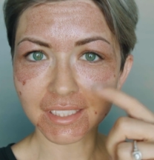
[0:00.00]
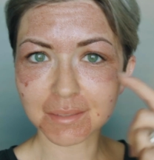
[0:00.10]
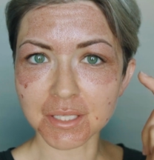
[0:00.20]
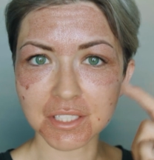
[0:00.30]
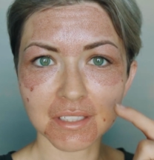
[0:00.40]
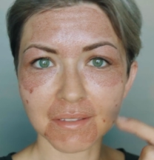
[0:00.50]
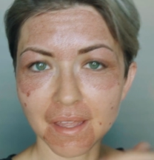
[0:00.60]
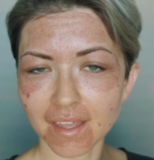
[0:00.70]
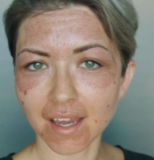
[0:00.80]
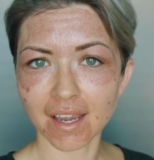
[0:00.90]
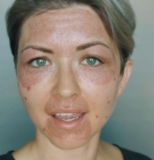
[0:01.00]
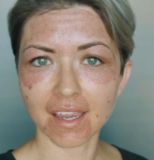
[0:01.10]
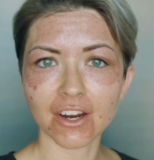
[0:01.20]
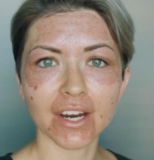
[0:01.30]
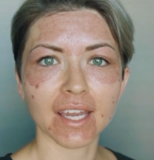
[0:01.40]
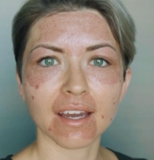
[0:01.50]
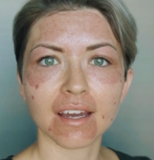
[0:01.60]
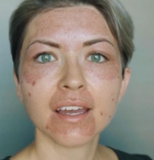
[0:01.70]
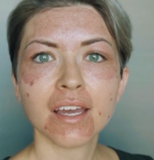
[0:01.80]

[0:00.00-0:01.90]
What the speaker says: especially around the eye area.